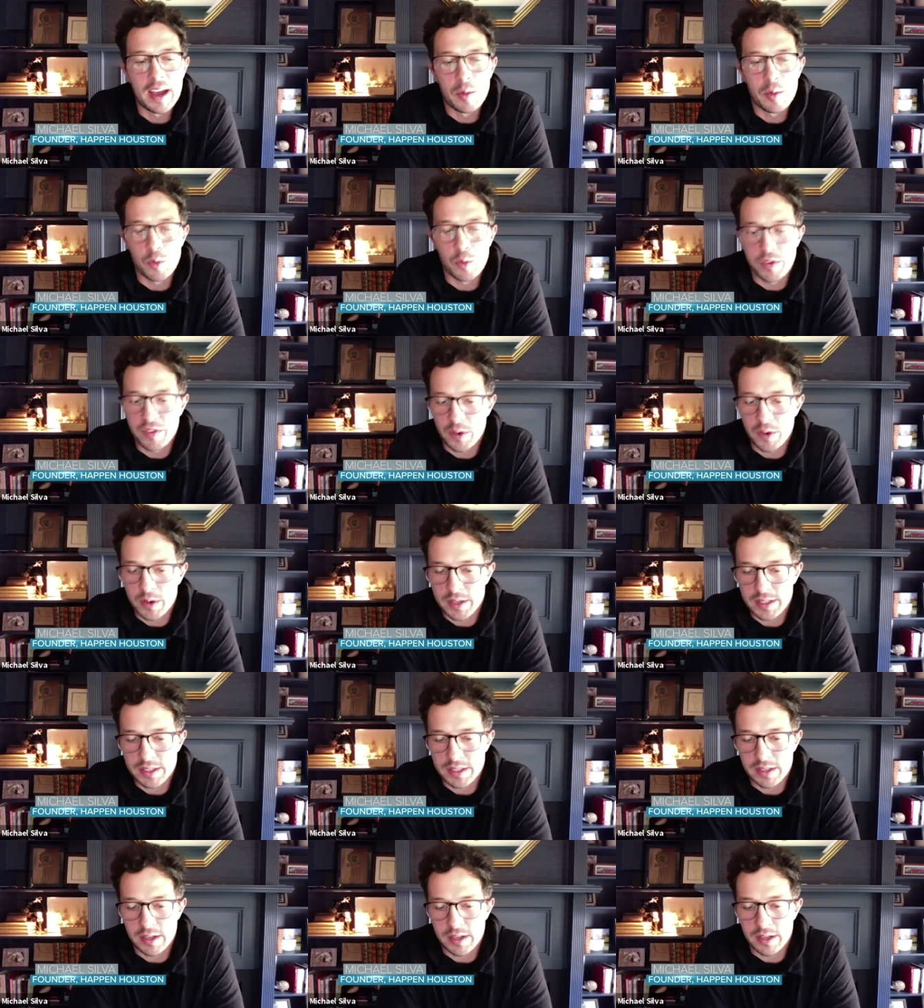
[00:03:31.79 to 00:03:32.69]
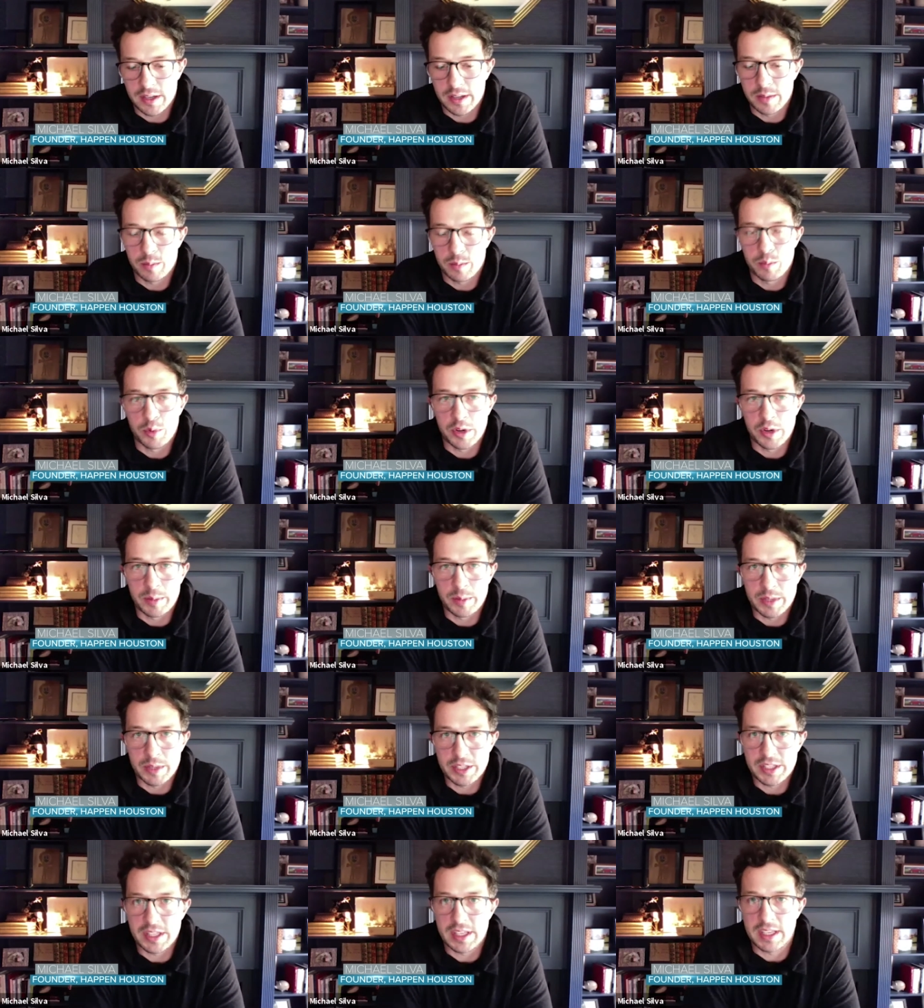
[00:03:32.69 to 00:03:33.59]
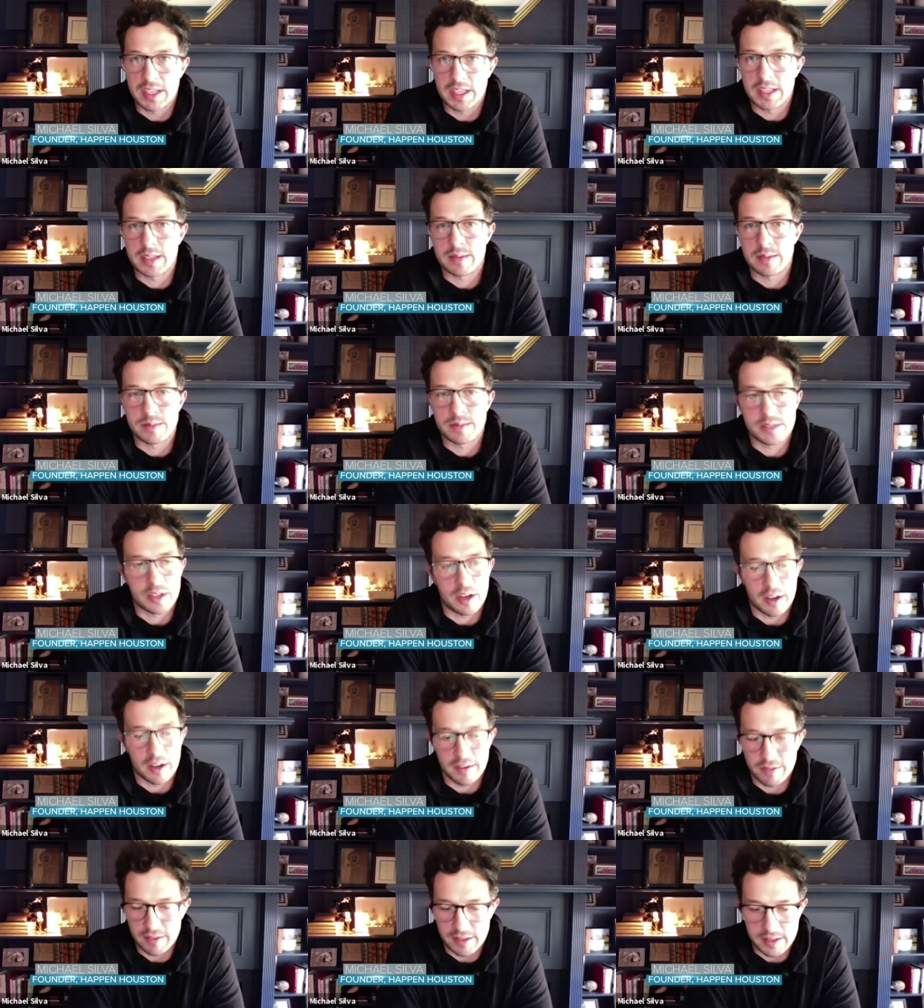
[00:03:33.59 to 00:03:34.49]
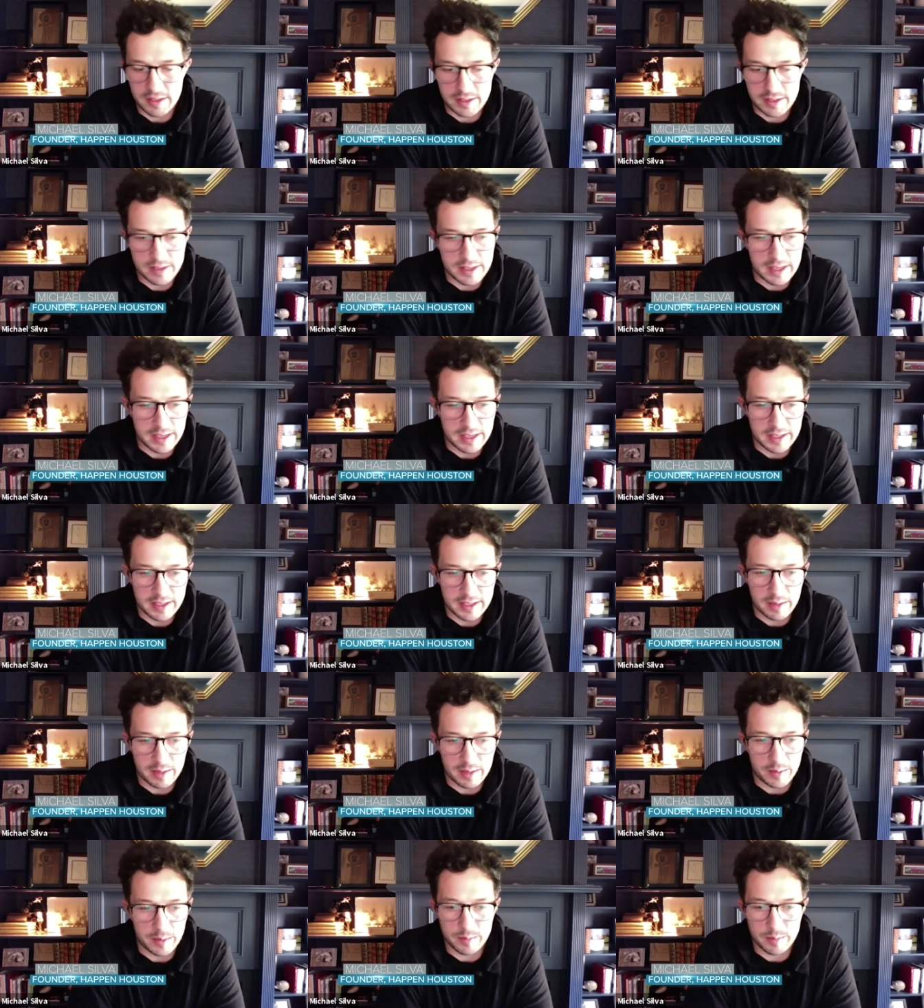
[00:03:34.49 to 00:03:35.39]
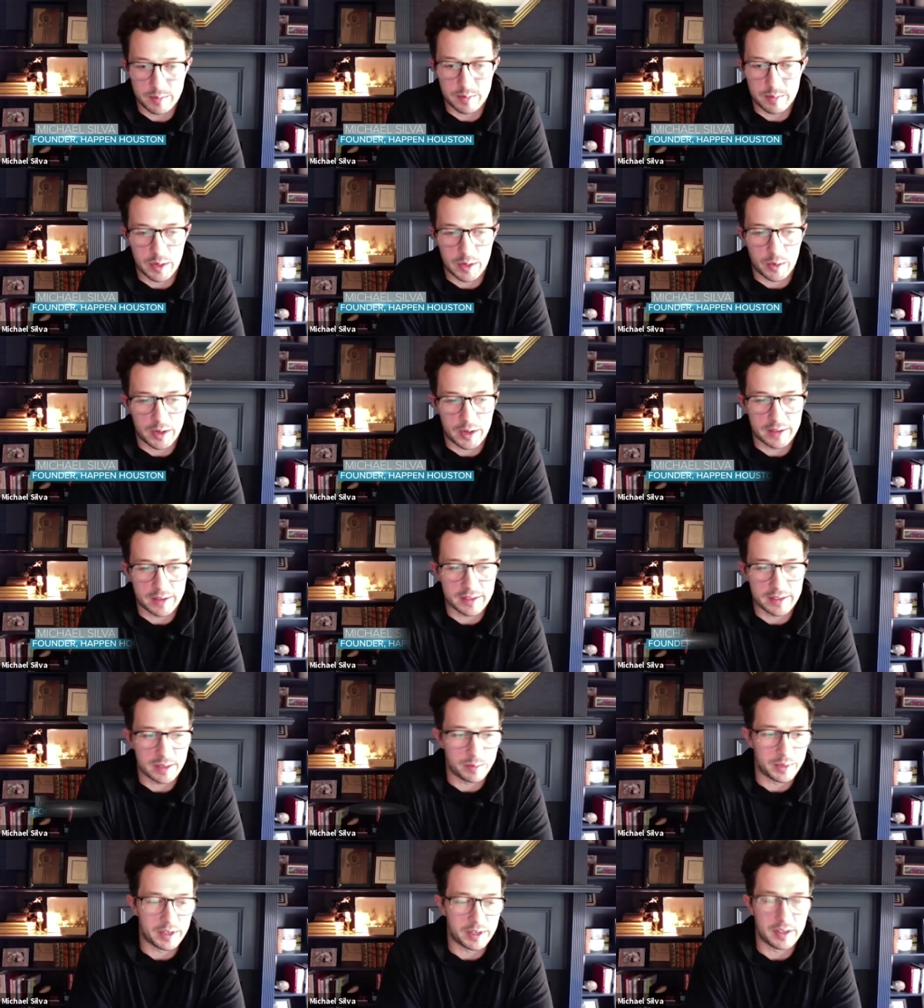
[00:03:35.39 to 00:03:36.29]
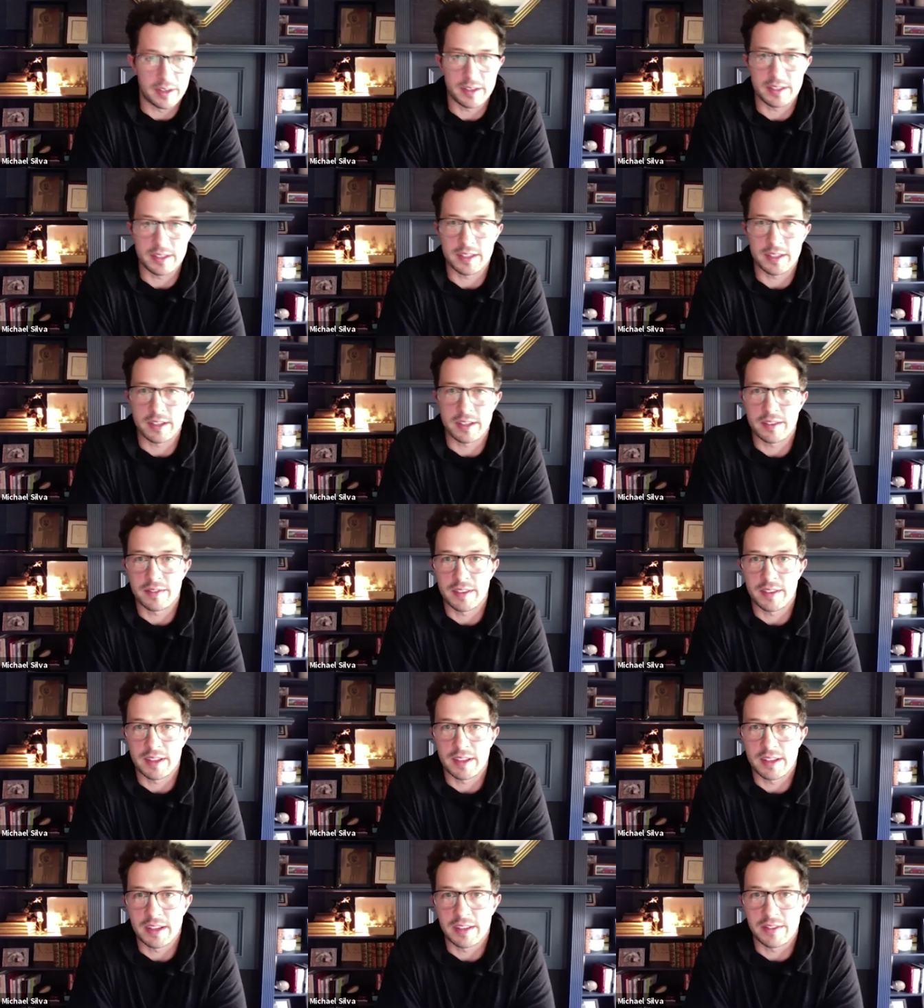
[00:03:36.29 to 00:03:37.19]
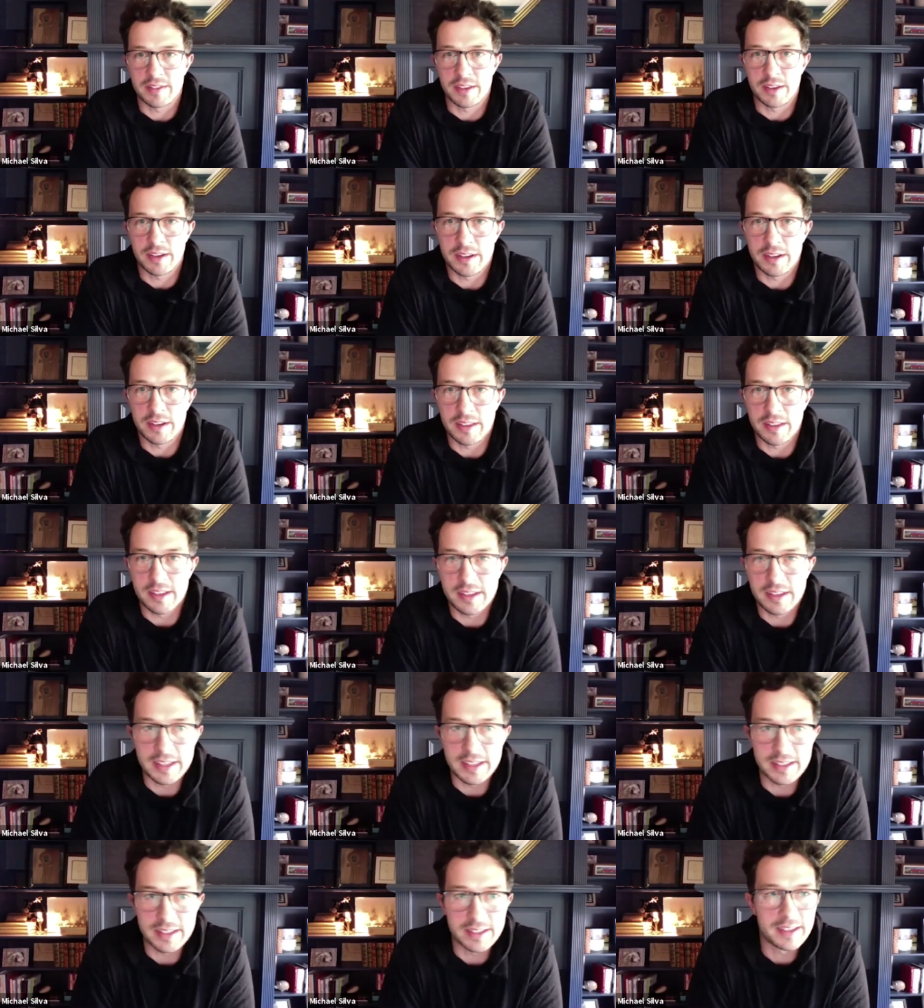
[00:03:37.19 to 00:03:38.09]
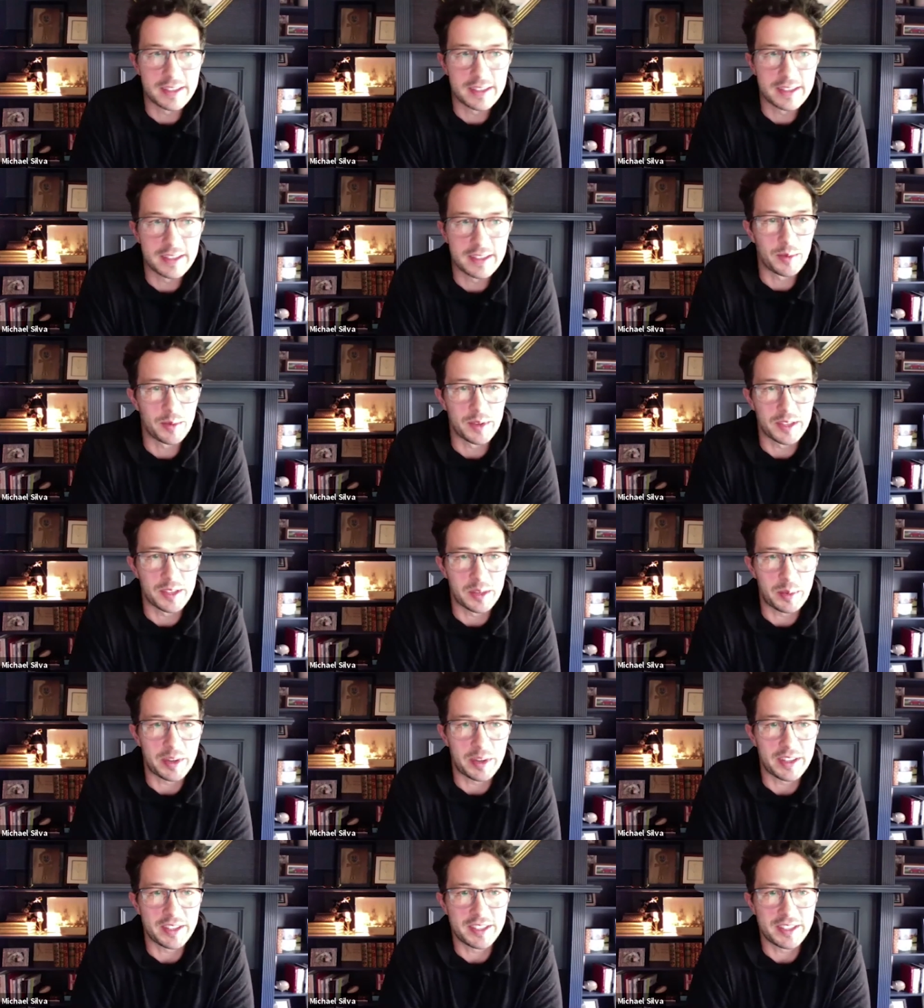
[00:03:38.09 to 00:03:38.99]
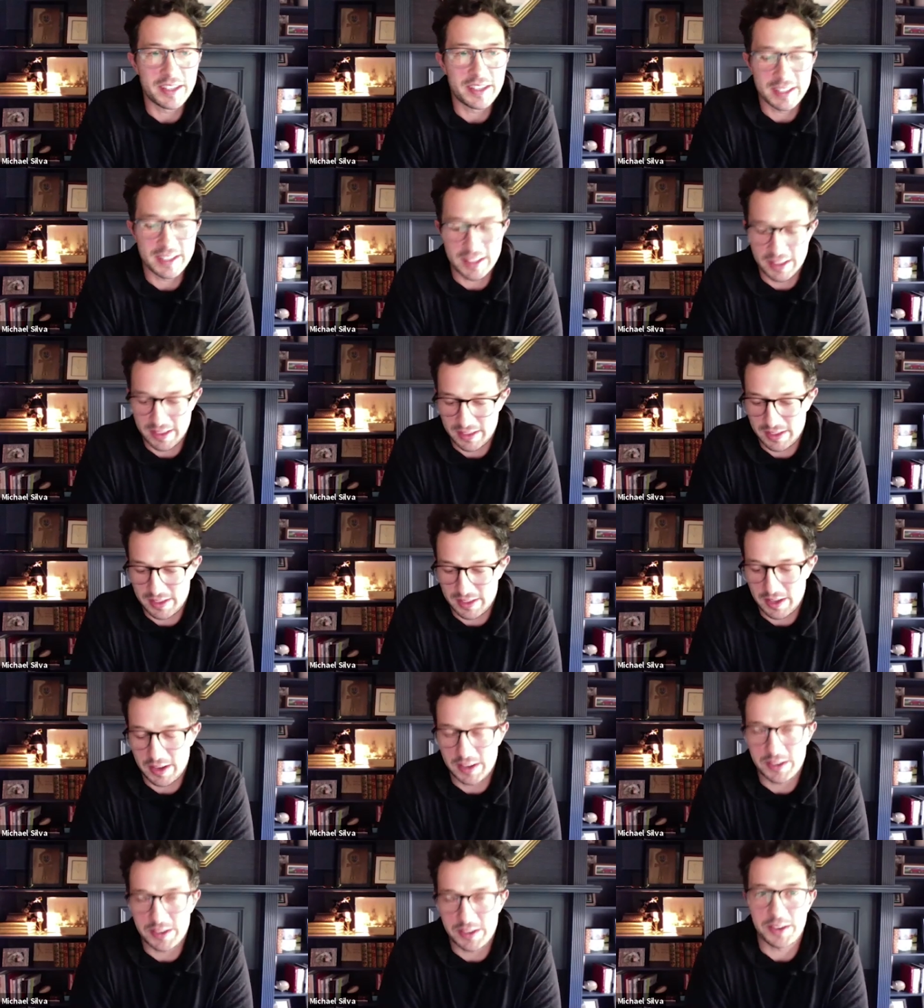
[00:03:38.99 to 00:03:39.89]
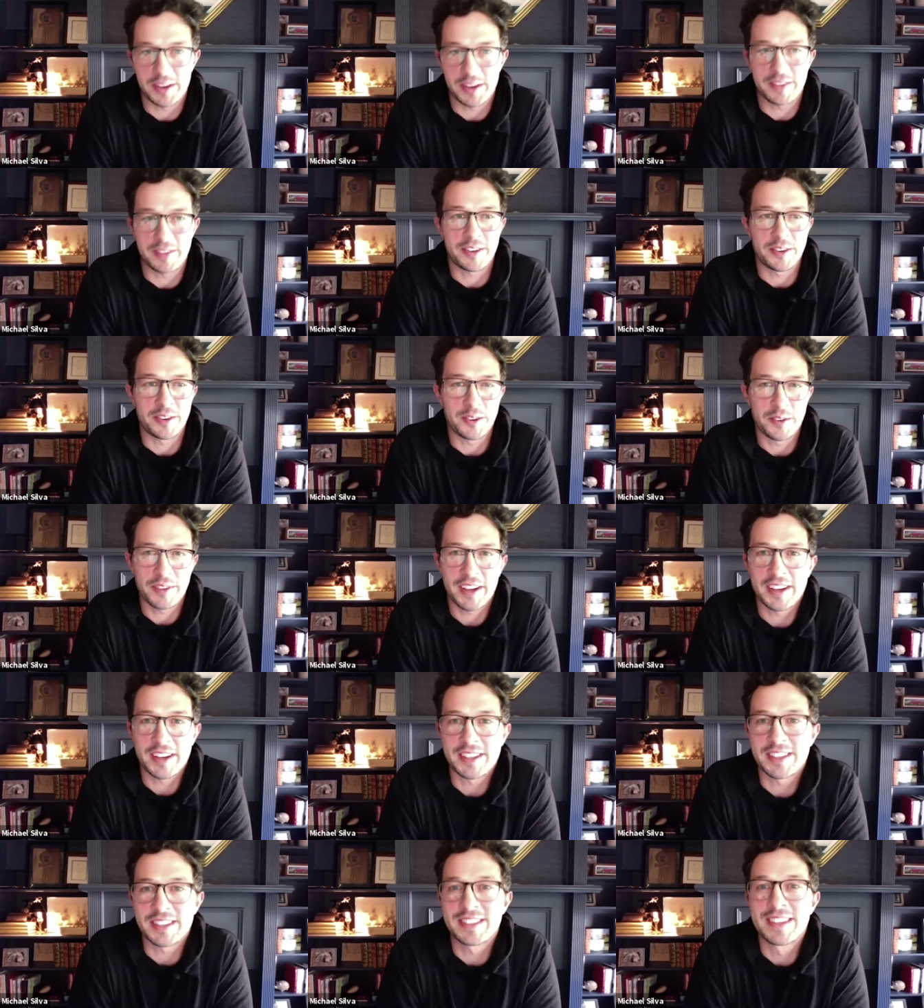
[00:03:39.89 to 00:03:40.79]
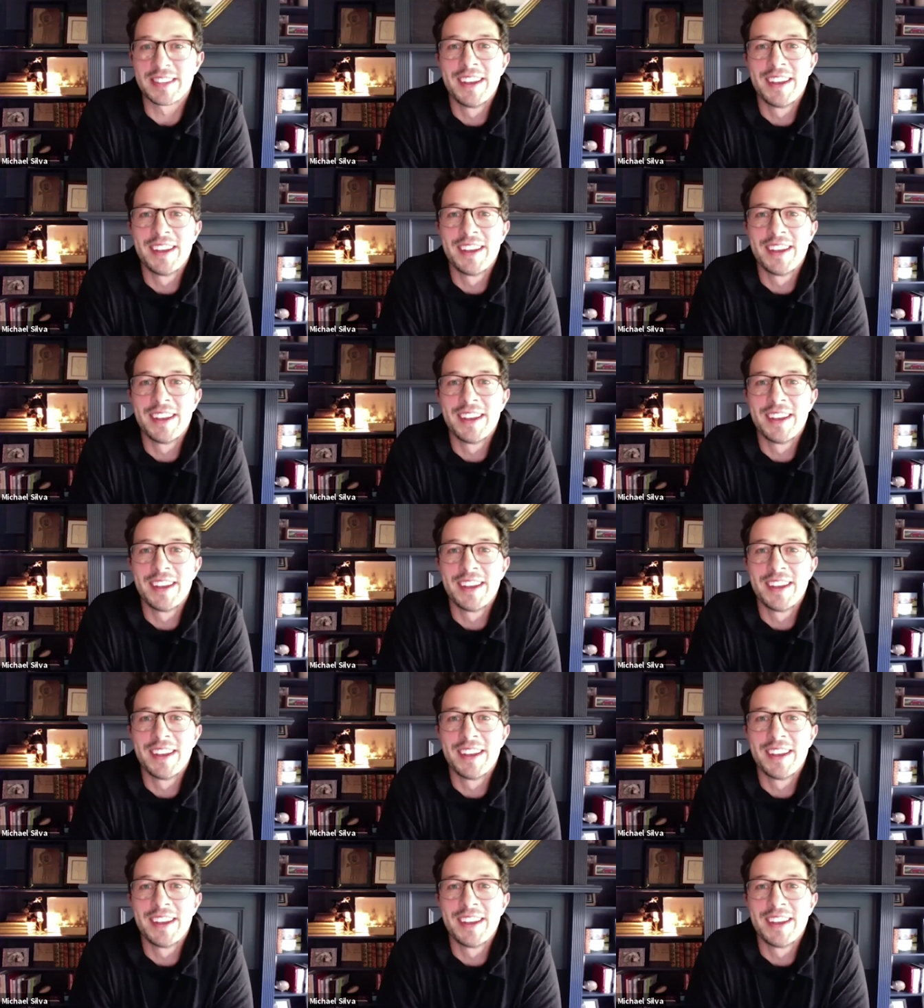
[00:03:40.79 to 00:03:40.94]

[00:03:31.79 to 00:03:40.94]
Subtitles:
We focus on pretty much sorry for the ding. I'm on my wife's computer. So if you hear the ding, I really apologize. I thought I turned off all notifications.